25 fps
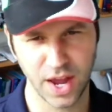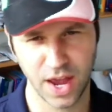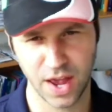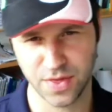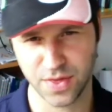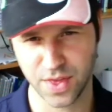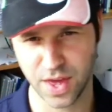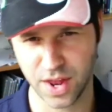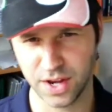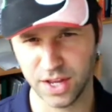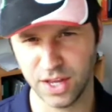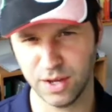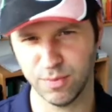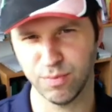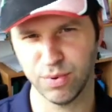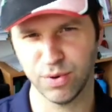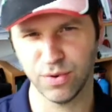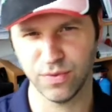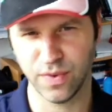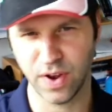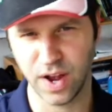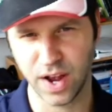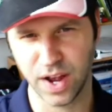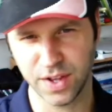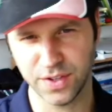And then he
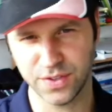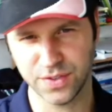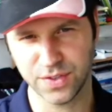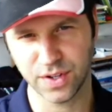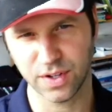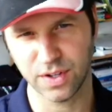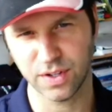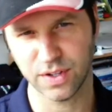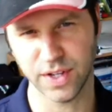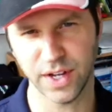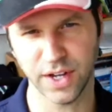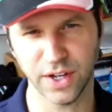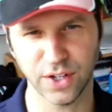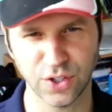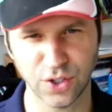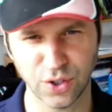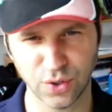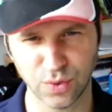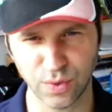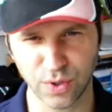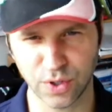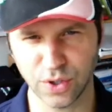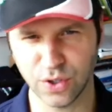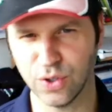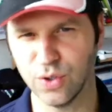provides a link
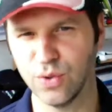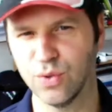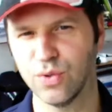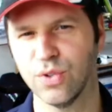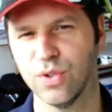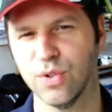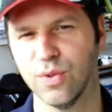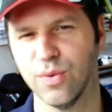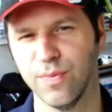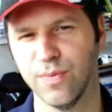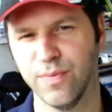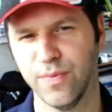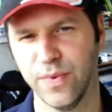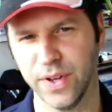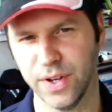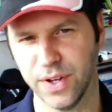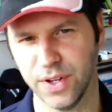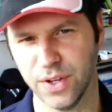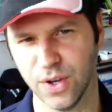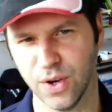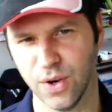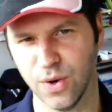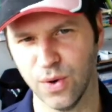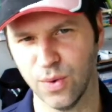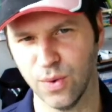to a YouTube
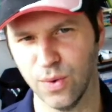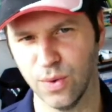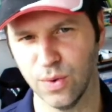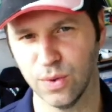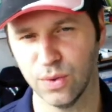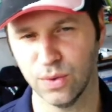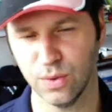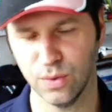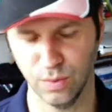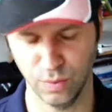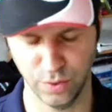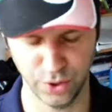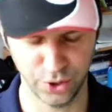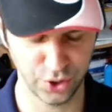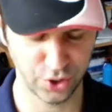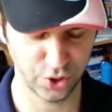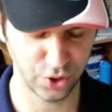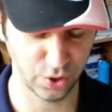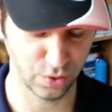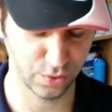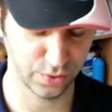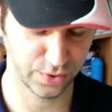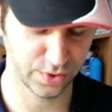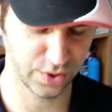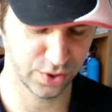video which
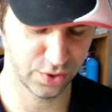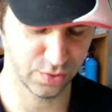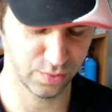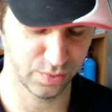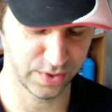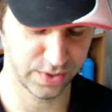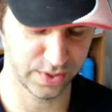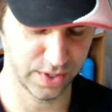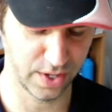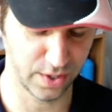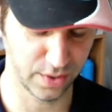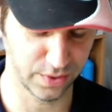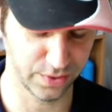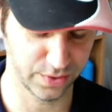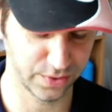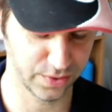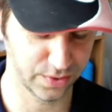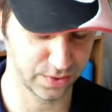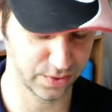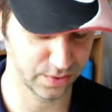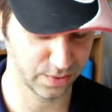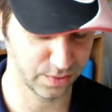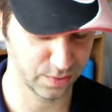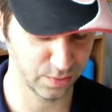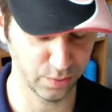shows his
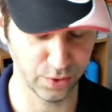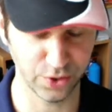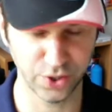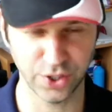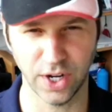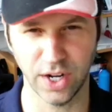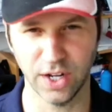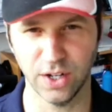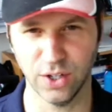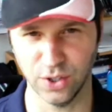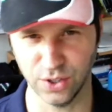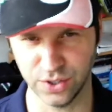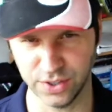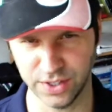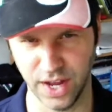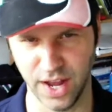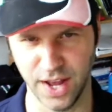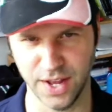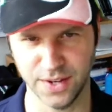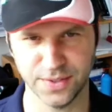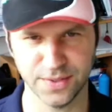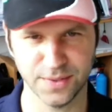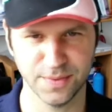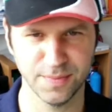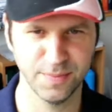results, which I looked
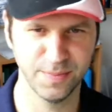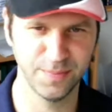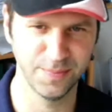at.